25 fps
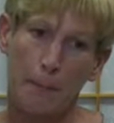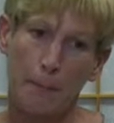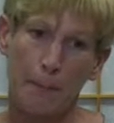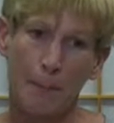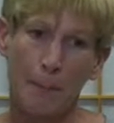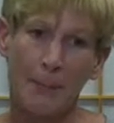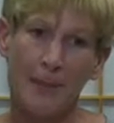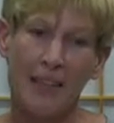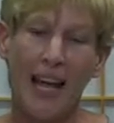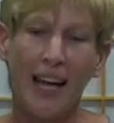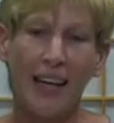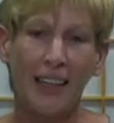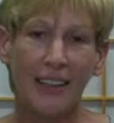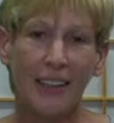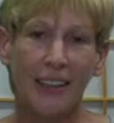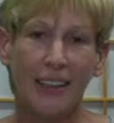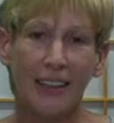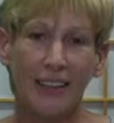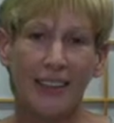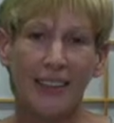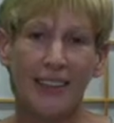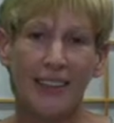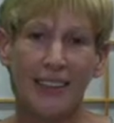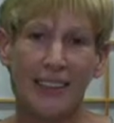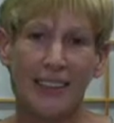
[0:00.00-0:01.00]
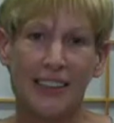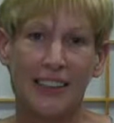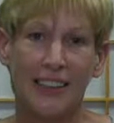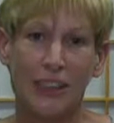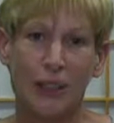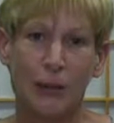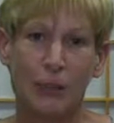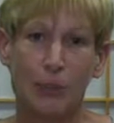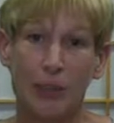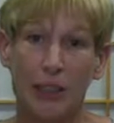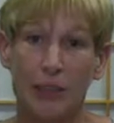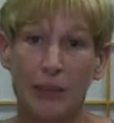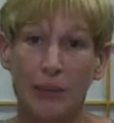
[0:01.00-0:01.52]
And that causes us
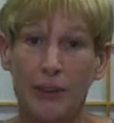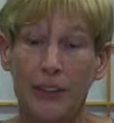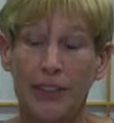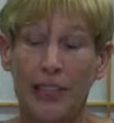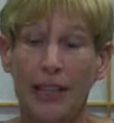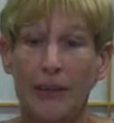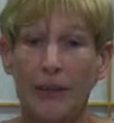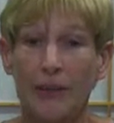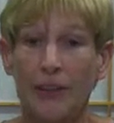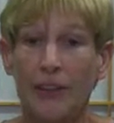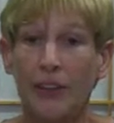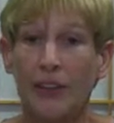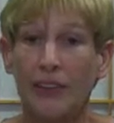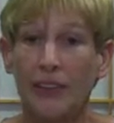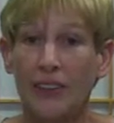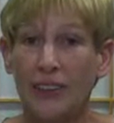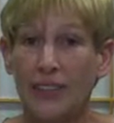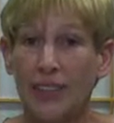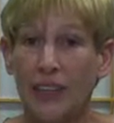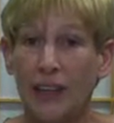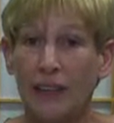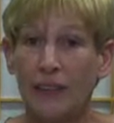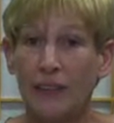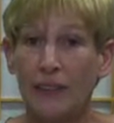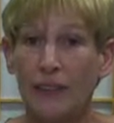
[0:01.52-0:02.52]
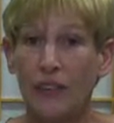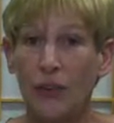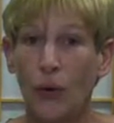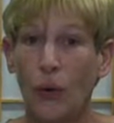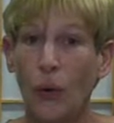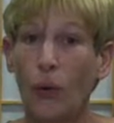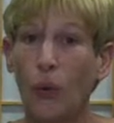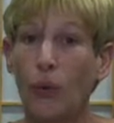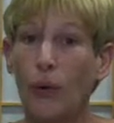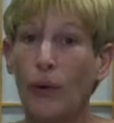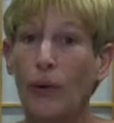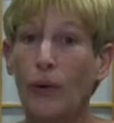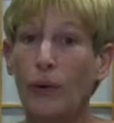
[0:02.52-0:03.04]
to be upset with ourselves
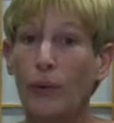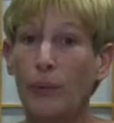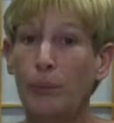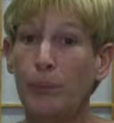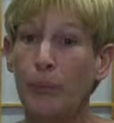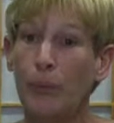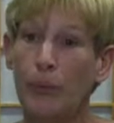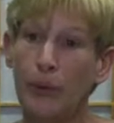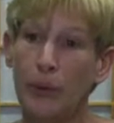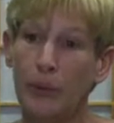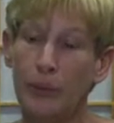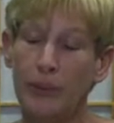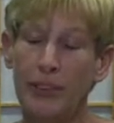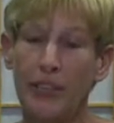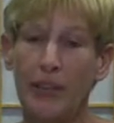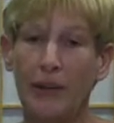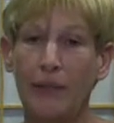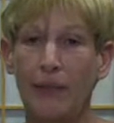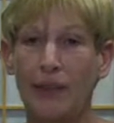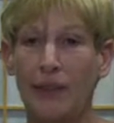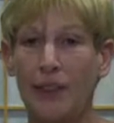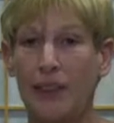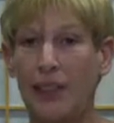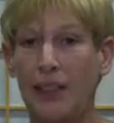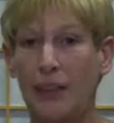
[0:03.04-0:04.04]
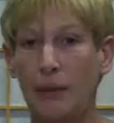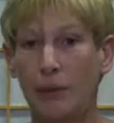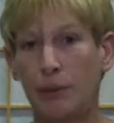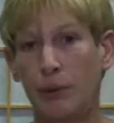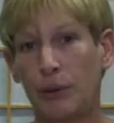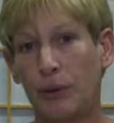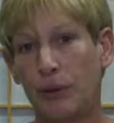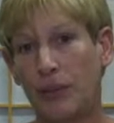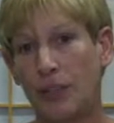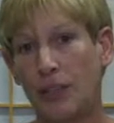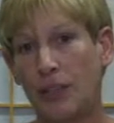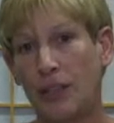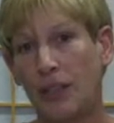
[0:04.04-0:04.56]
or more upset with the other
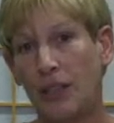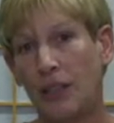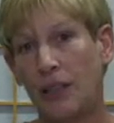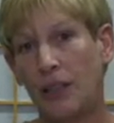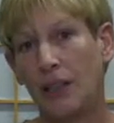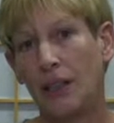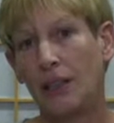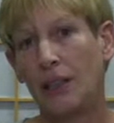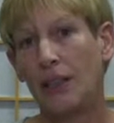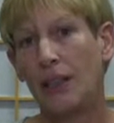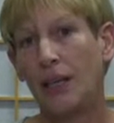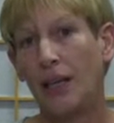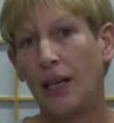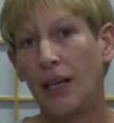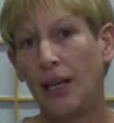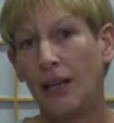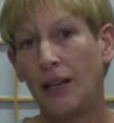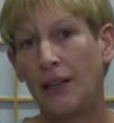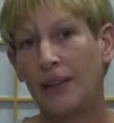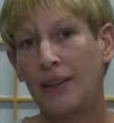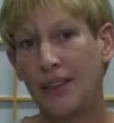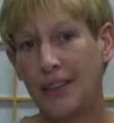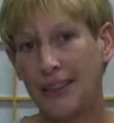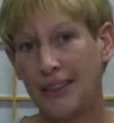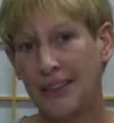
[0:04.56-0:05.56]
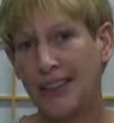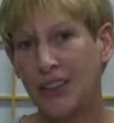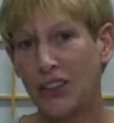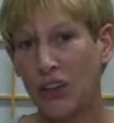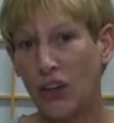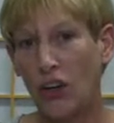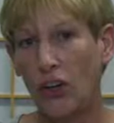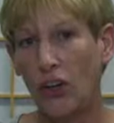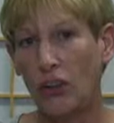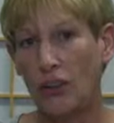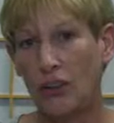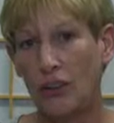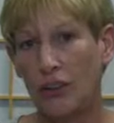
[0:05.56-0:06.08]
person. And this is
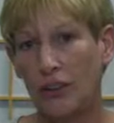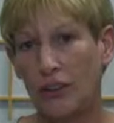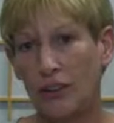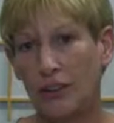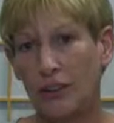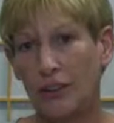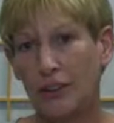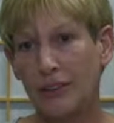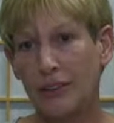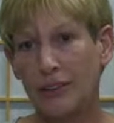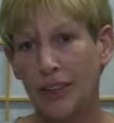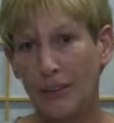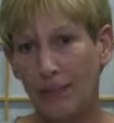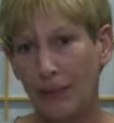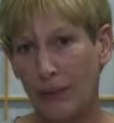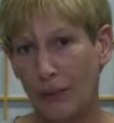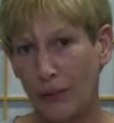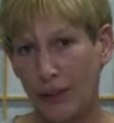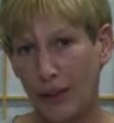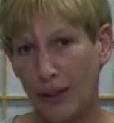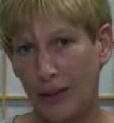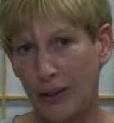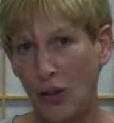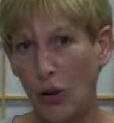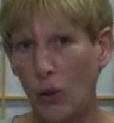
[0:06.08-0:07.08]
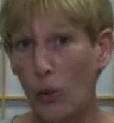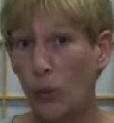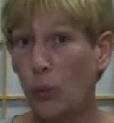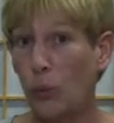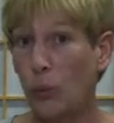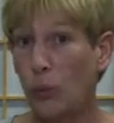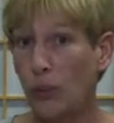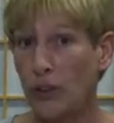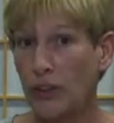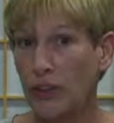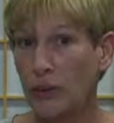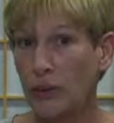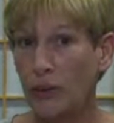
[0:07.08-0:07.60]
called suffering,
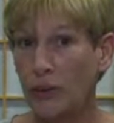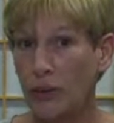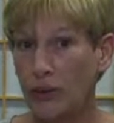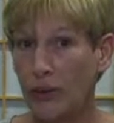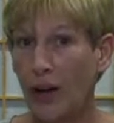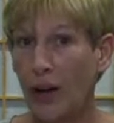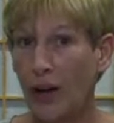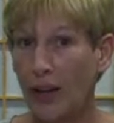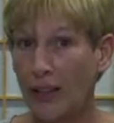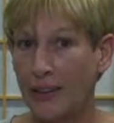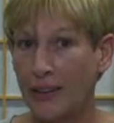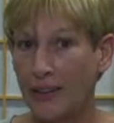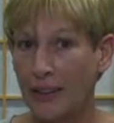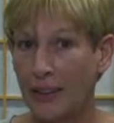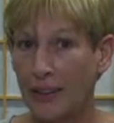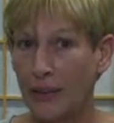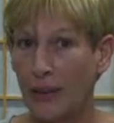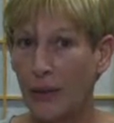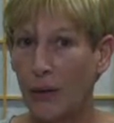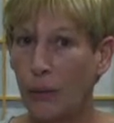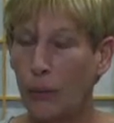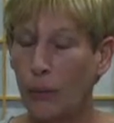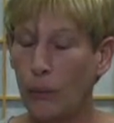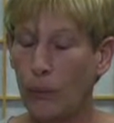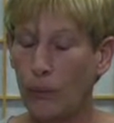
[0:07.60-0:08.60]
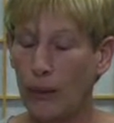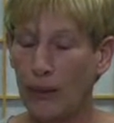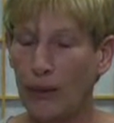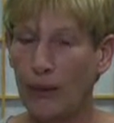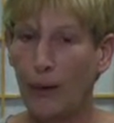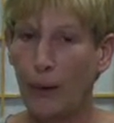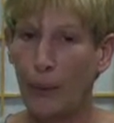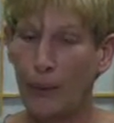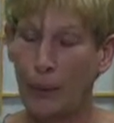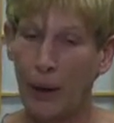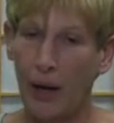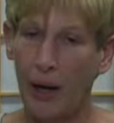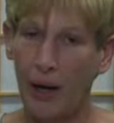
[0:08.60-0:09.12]
which we're causing with
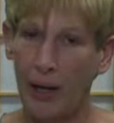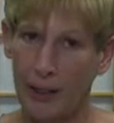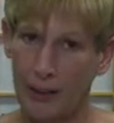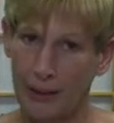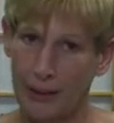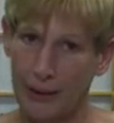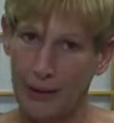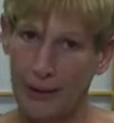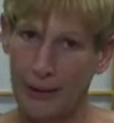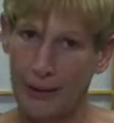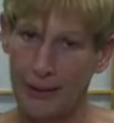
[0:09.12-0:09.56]
our mind.